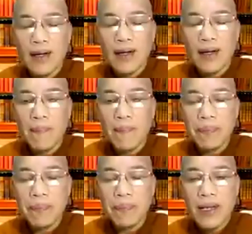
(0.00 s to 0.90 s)

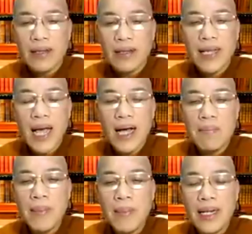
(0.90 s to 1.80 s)
um, there
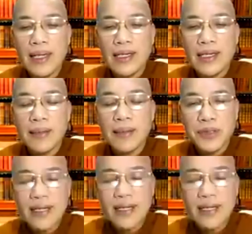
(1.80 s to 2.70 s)
are many
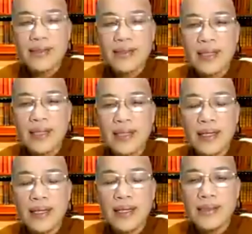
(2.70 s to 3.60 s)
subjects that
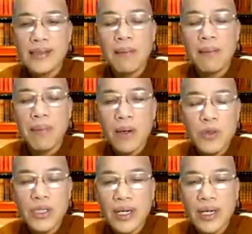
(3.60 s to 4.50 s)
is
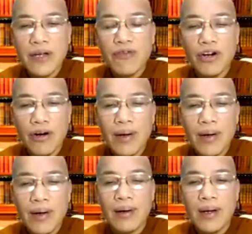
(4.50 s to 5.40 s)
compulsory for
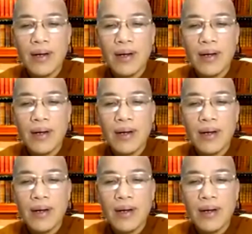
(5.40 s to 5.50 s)
all.